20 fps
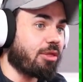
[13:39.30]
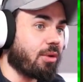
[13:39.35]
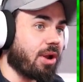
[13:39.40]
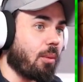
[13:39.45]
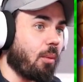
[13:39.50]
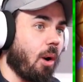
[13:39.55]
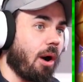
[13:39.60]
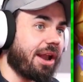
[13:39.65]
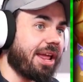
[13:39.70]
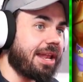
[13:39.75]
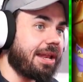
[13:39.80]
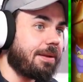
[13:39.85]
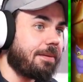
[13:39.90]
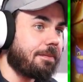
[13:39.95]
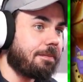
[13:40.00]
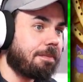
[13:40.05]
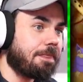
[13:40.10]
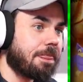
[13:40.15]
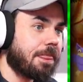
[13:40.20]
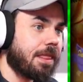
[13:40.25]
what I wanted.
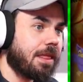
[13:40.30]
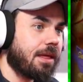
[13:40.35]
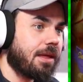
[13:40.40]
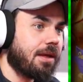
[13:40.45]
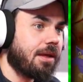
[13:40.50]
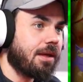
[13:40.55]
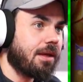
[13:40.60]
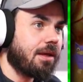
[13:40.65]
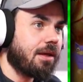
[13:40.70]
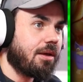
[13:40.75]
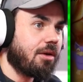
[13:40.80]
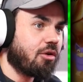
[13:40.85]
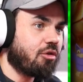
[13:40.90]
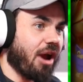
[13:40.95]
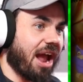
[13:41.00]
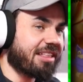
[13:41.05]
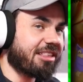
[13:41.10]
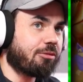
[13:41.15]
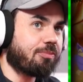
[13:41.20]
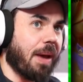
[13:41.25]

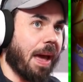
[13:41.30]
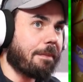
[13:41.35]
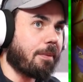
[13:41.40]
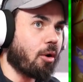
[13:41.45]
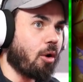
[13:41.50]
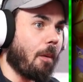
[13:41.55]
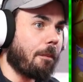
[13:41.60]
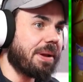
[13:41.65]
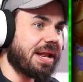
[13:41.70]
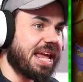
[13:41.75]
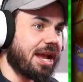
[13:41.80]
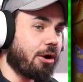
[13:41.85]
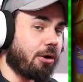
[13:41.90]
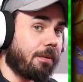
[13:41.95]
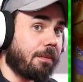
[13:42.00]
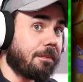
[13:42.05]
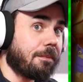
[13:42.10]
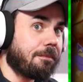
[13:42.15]
Crack this bad boy open here.